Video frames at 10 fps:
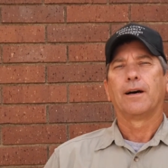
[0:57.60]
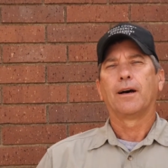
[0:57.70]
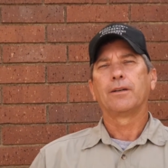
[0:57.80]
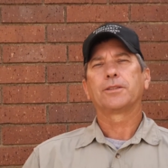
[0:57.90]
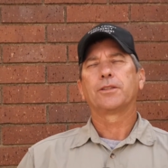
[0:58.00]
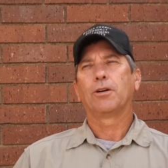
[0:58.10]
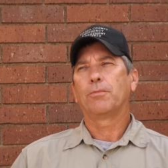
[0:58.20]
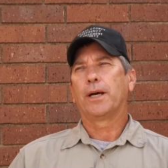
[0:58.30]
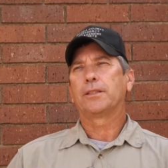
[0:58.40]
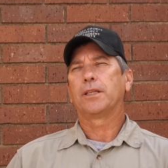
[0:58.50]
Also,
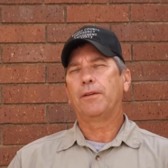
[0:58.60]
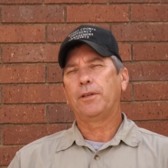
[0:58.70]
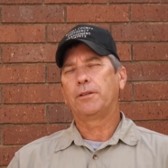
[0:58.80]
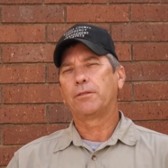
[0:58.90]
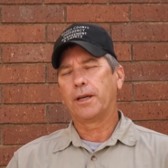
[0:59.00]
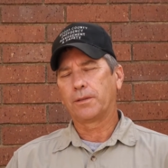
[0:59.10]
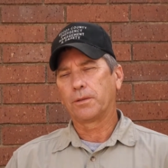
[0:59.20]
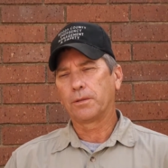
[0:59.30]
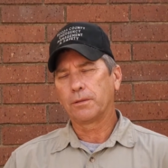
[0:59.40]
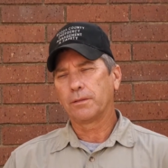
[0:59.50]
my safety
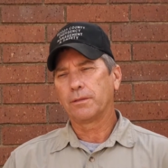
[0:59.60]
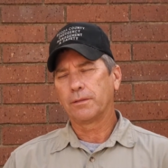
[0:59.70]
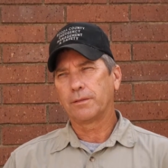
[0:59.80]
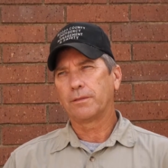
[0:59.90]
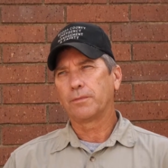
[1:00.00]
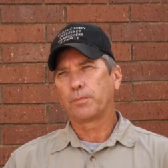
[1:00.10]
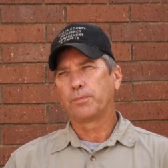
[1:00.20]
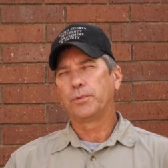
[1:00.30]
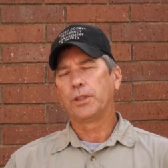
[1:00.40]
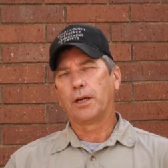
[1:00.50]
director
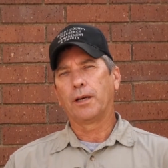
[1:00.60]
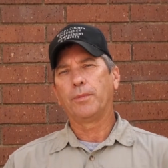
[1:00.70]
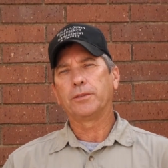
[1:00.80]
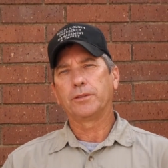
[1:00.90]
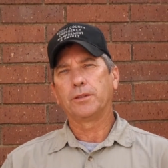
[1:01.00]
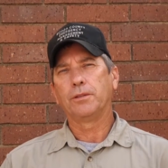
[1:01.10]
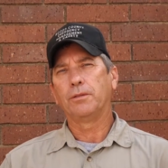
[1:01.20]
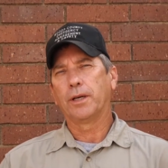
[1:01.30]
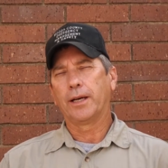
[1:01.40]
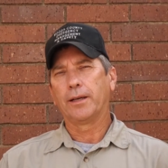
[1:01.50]
job is
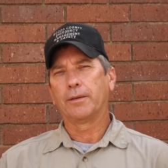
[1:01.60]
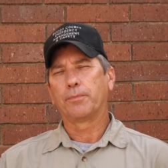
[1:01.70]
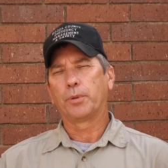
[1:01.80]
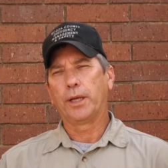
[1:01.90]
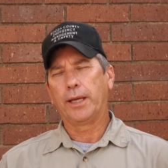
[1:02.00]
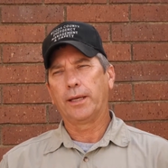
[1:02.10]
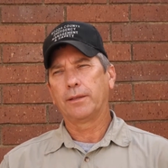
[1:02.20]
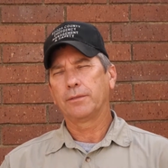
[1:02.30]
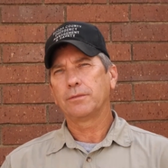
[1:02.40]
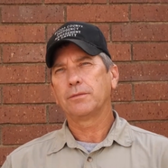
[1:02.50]
to uh,
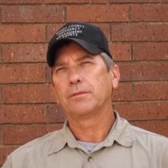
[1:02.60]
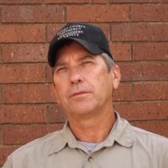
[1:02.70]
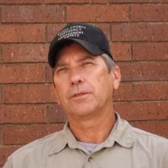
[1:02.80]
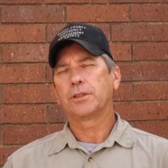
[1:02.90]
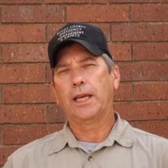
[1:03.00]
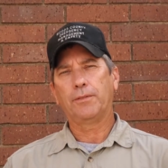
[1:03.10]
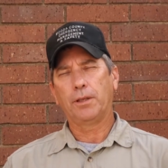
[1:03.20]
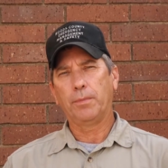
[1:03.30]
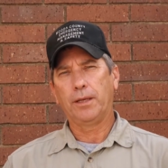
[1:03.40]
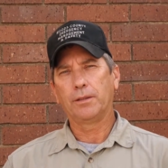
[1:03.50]
plan
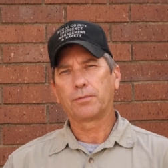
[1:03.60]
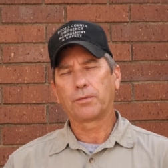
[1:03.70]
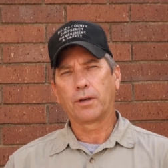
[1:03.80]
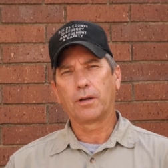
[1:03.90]
safety meetings for